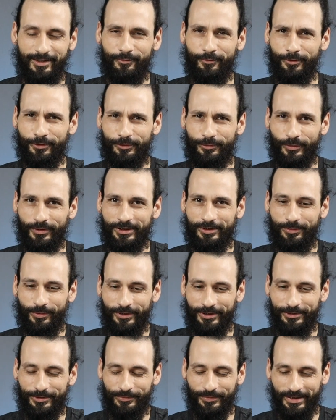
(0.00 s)
We're in
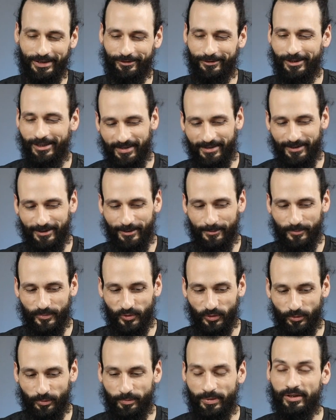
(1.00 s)
2022 now,
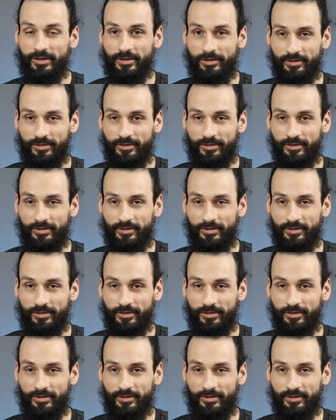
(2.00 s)
so about a